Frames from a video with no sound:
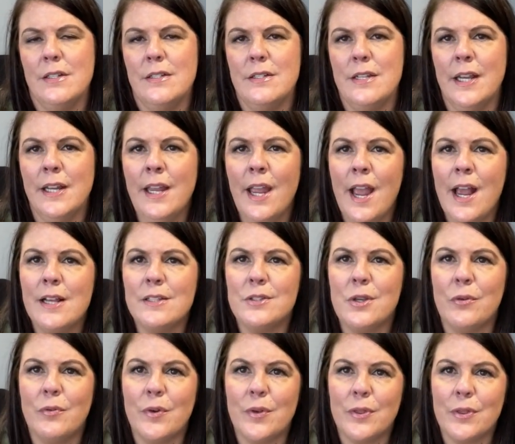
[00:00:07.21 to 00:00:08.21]
Deca has
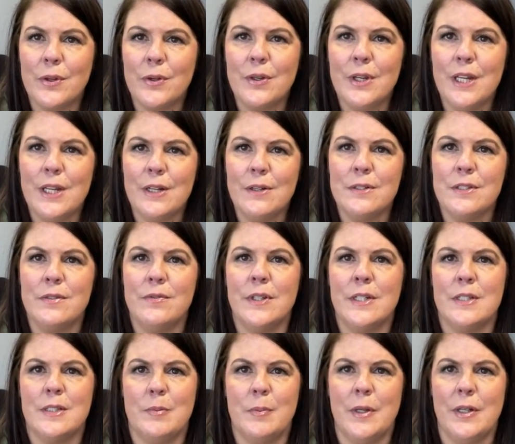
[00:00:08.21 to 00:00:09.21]
over 30 years of
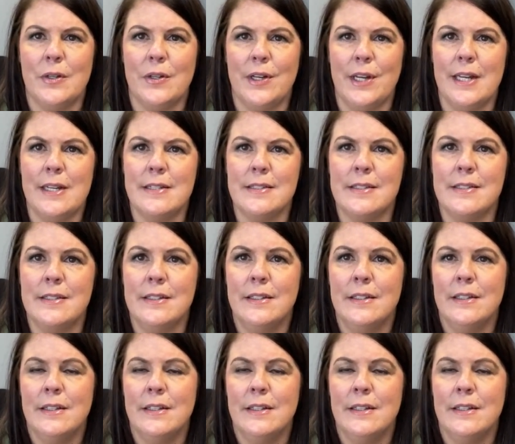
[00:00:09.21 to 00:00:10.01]
experience